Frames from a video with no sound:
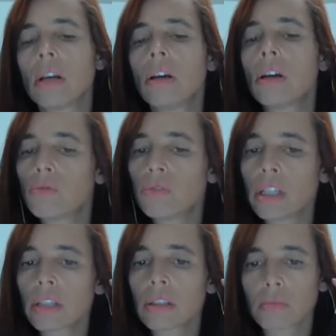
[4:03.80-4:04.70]

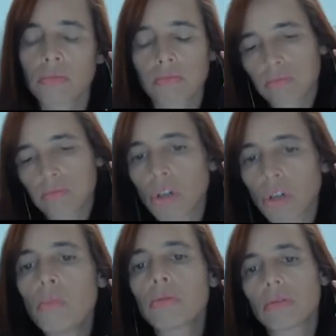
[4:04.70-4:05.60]
really the
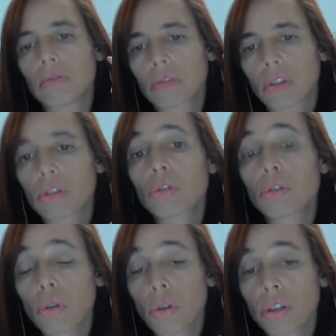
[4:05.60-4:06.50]
group
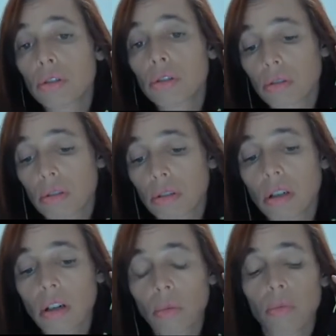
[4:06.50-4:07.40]
concerned,
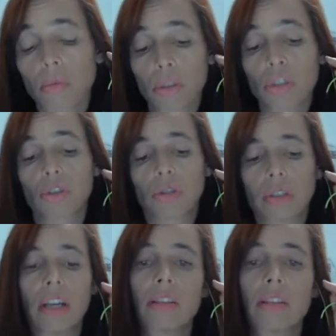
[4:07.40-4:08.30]
or which
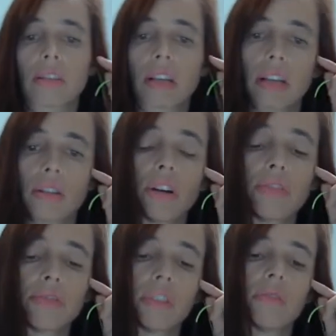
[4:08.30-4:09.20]
is kind of
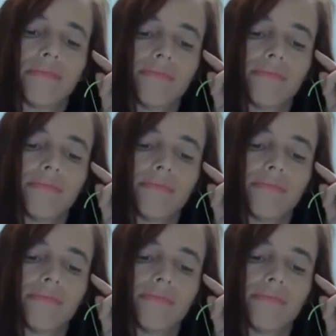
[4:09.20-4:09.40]
the